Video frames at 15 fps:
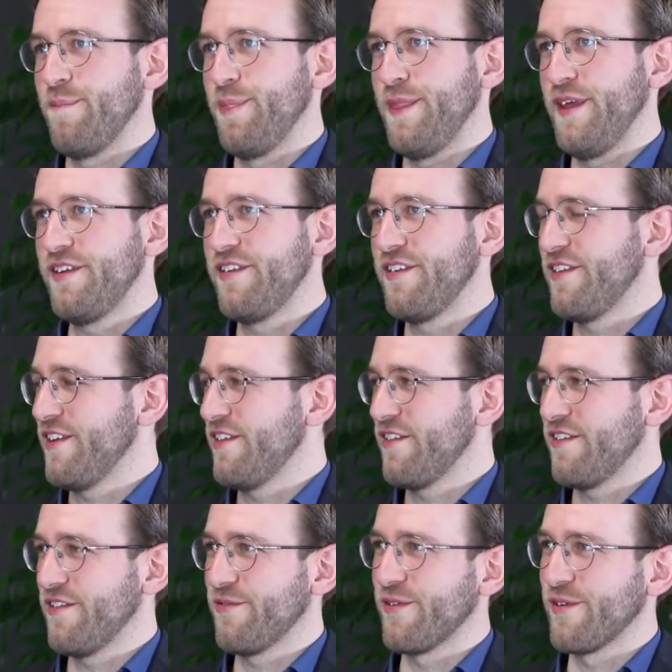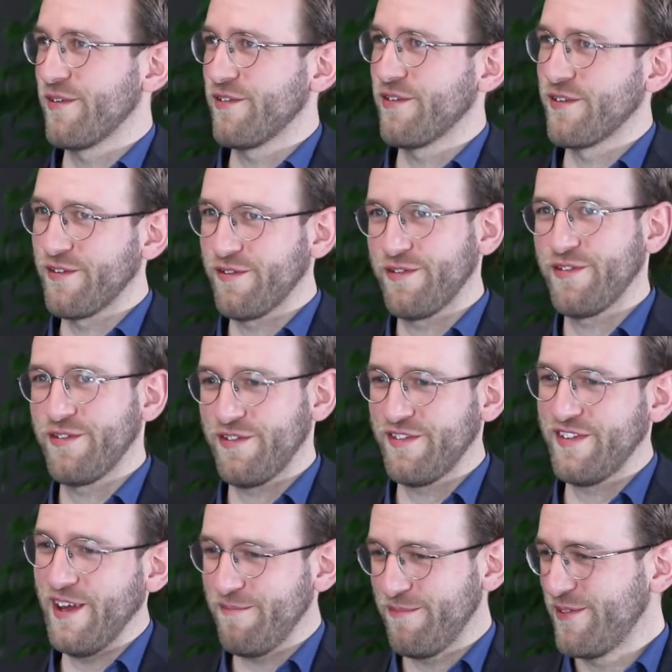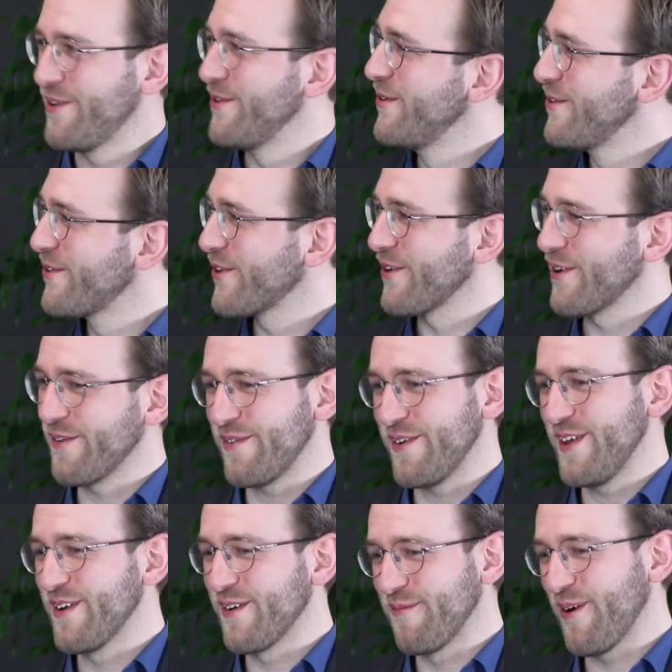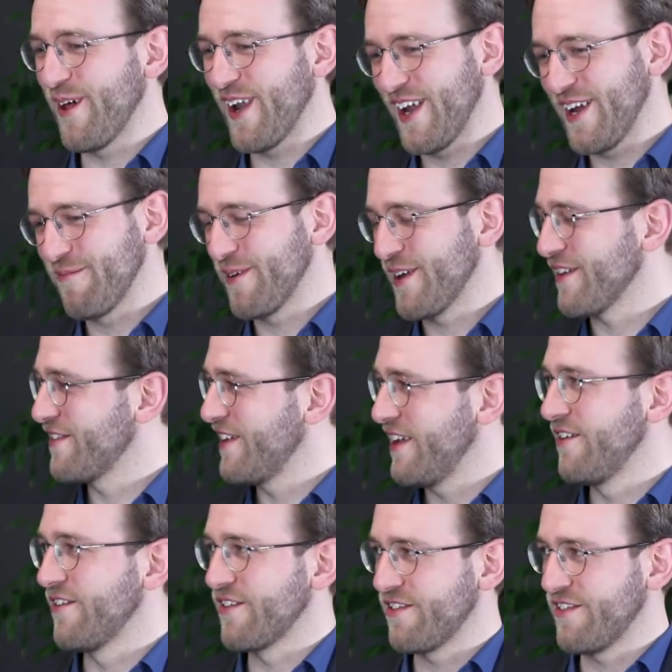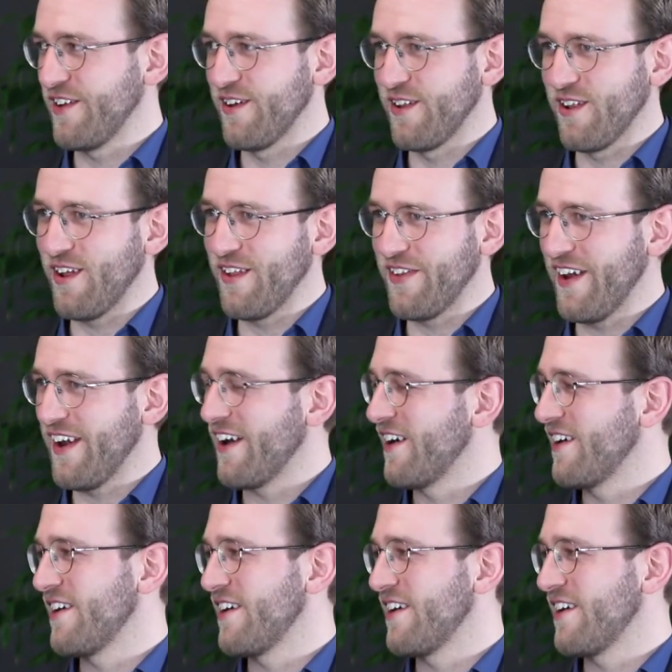This is a sort of step two in your modeling, because then you're still not there.